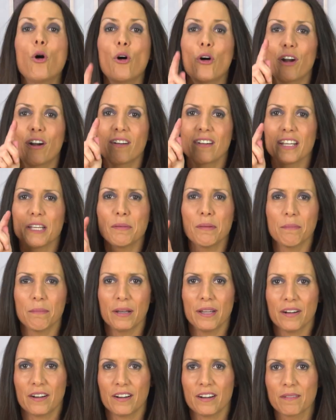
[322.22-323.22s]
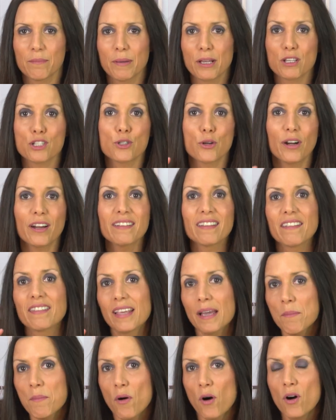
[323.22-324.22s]
Or even better, because you're at the
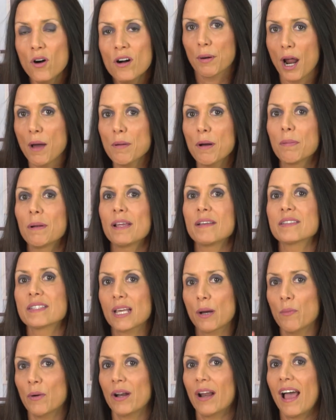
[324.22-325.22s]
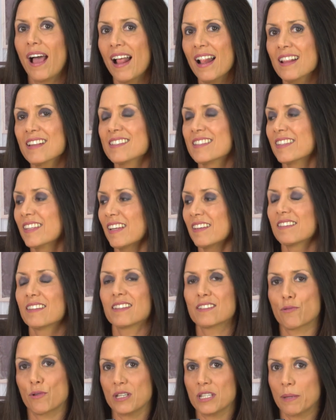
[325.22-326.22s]
demo, probably someone else did
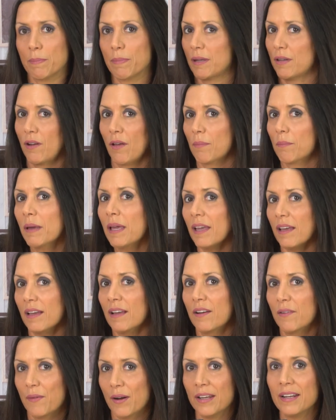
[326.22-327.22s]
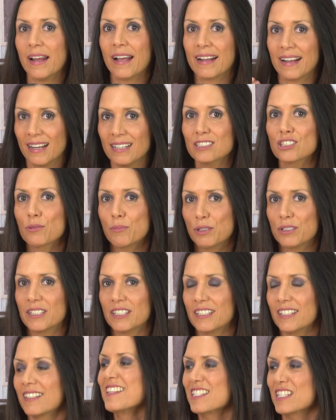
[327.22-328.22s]
this recipe, not me, right? A customer
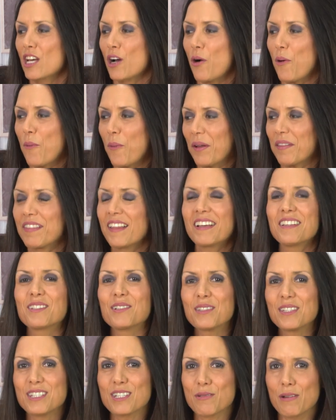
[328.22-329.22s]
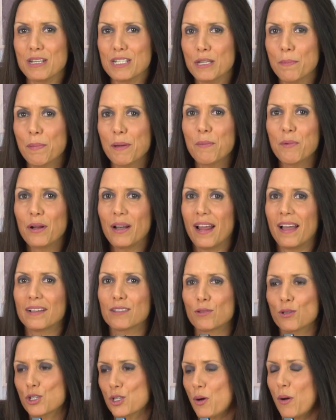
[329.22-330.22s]
did it. So when they do this recipe, we
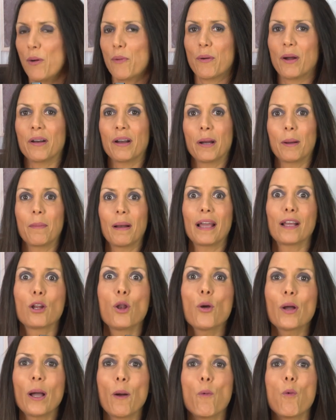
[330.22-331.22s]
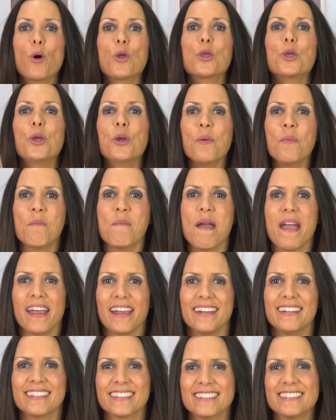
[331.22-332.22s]
like to show around and I'm like, look at what you
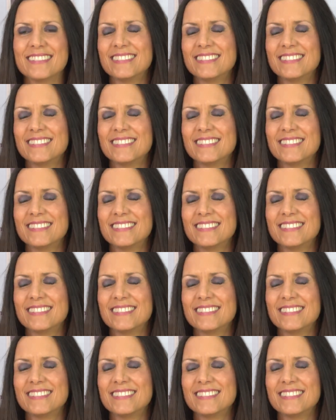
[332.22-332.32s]
made.